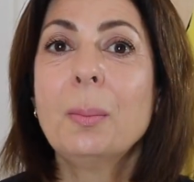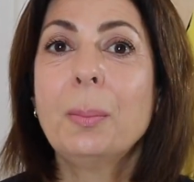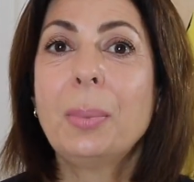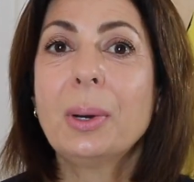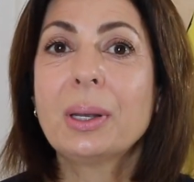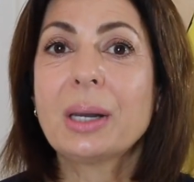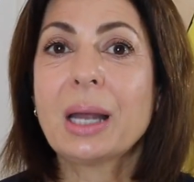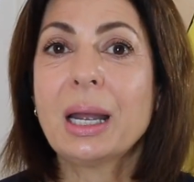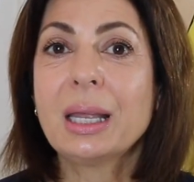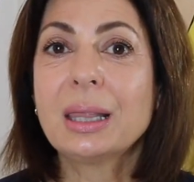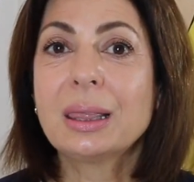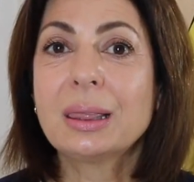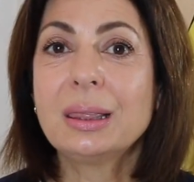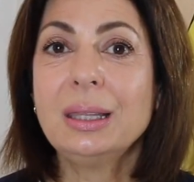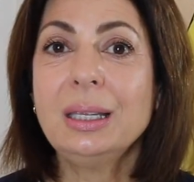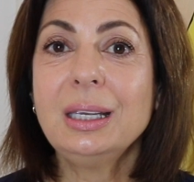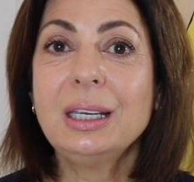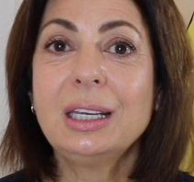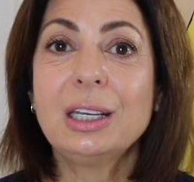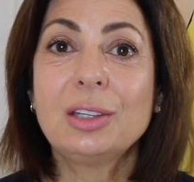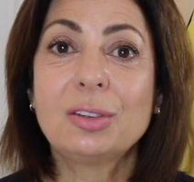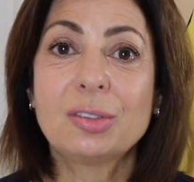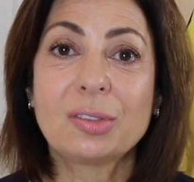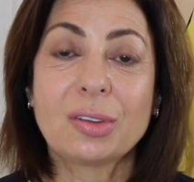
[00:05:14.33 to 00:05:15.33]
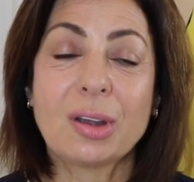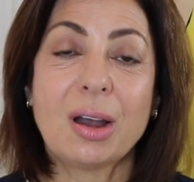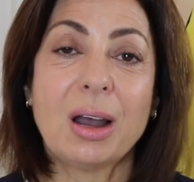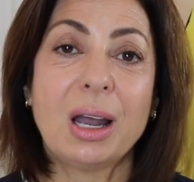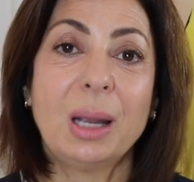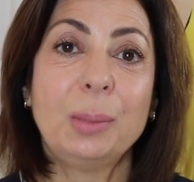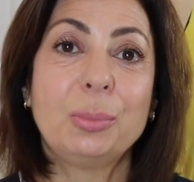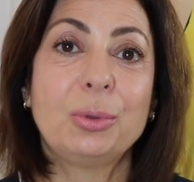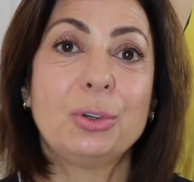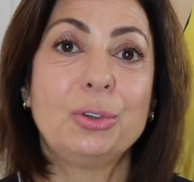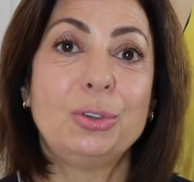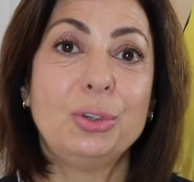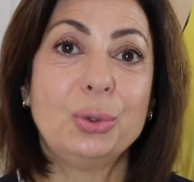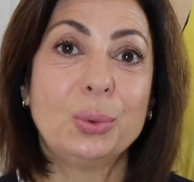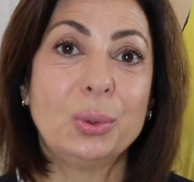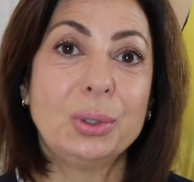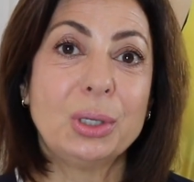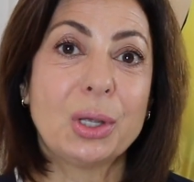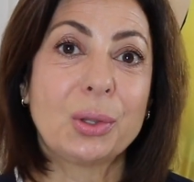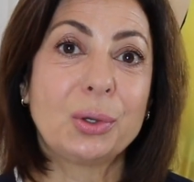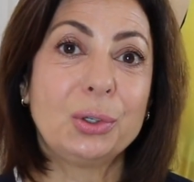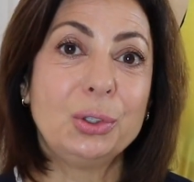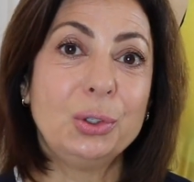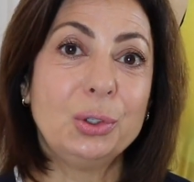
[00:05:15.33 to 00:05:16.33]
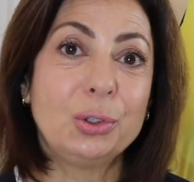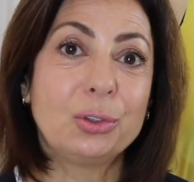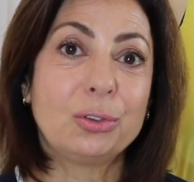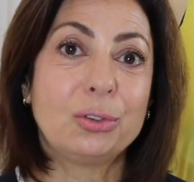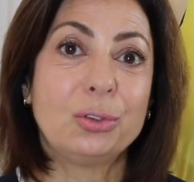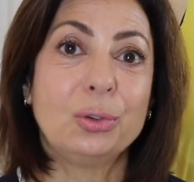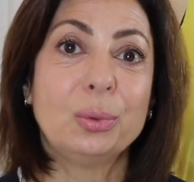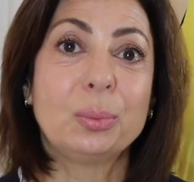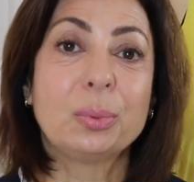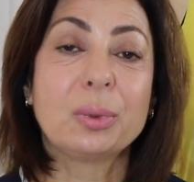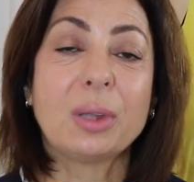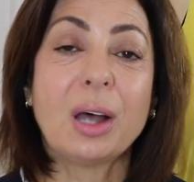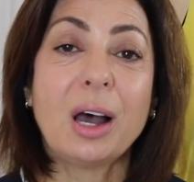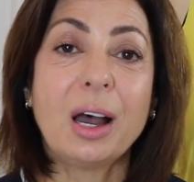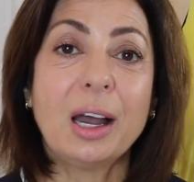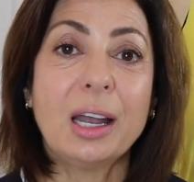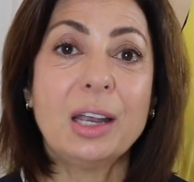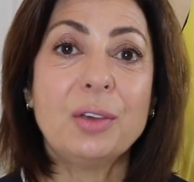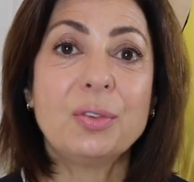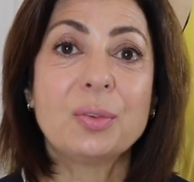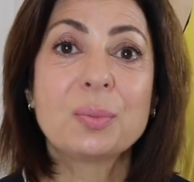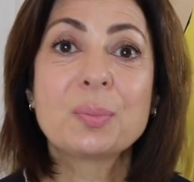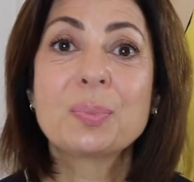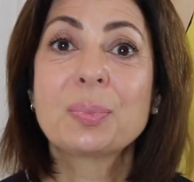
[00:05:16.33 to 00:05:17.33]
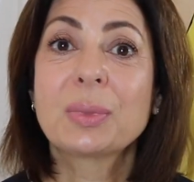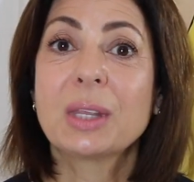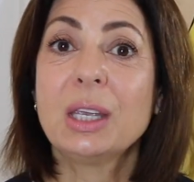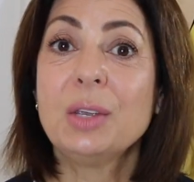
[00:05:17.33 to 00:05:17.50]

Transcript: But I think it's time to do another YouTube live.